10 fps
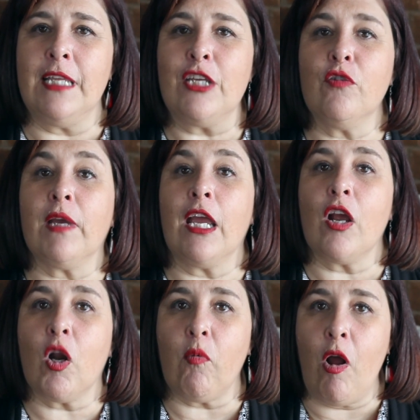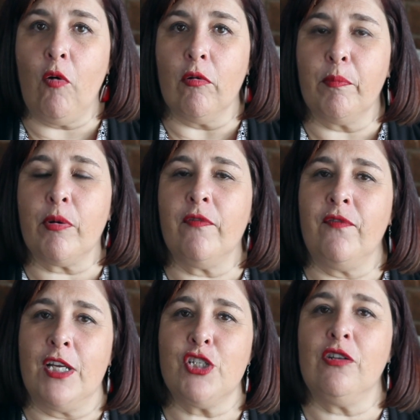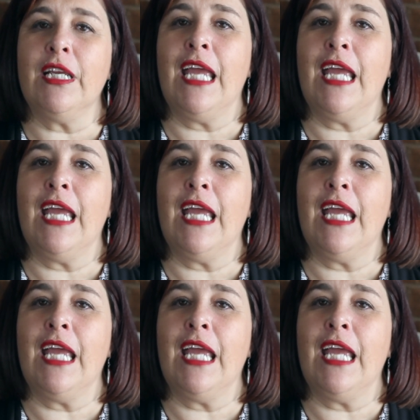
then you can grow professionally